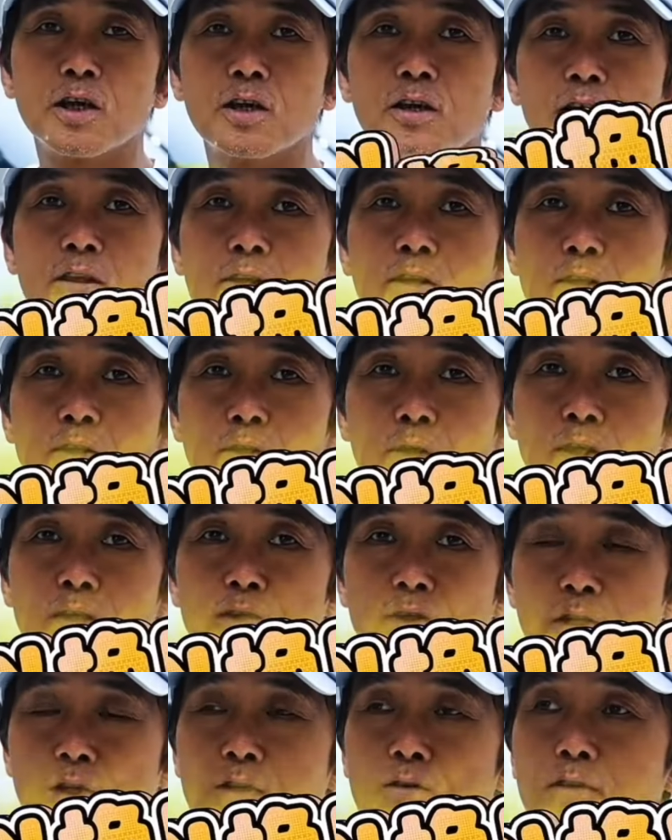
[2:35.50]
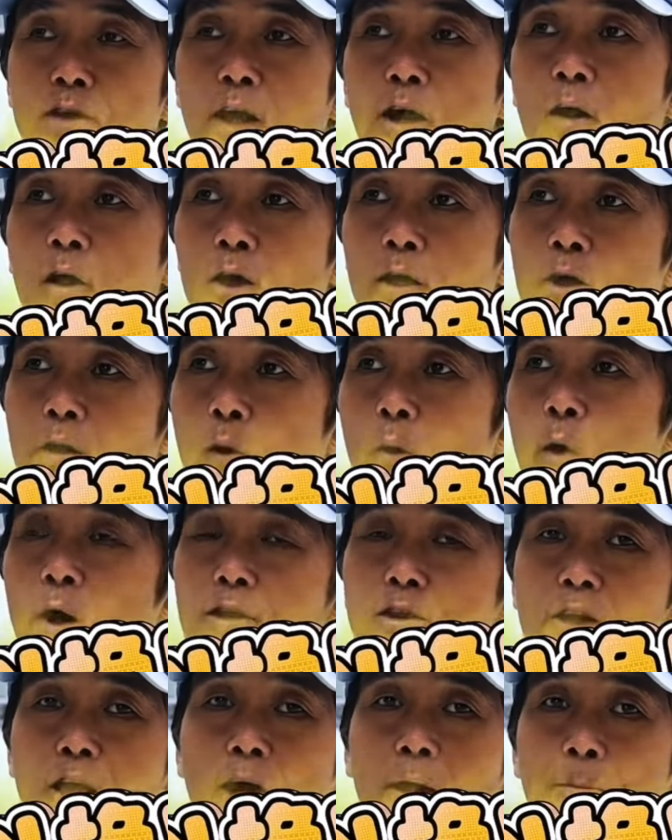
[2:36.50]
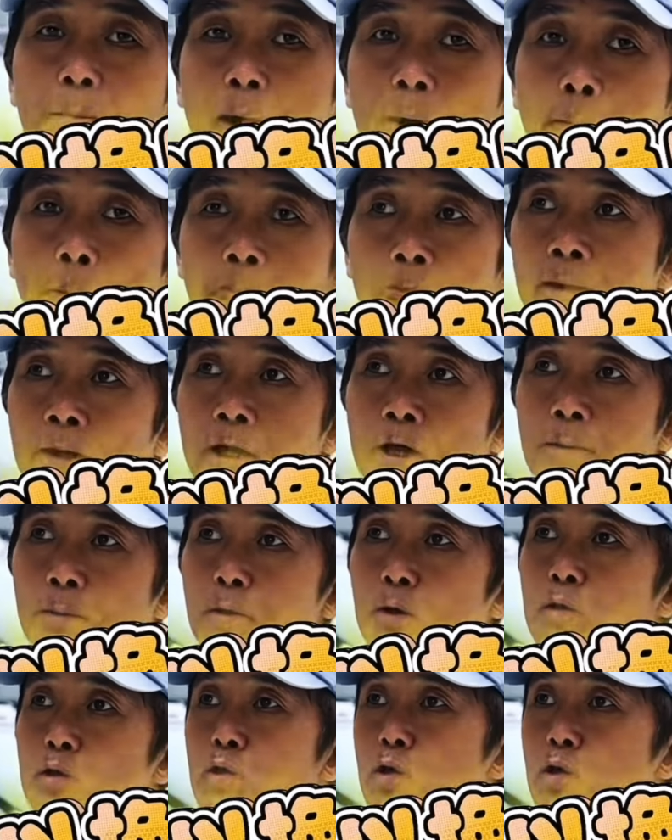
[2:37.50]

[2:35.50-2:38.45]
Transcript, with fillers: because it can swap batteries and it doesn't need to be recharged.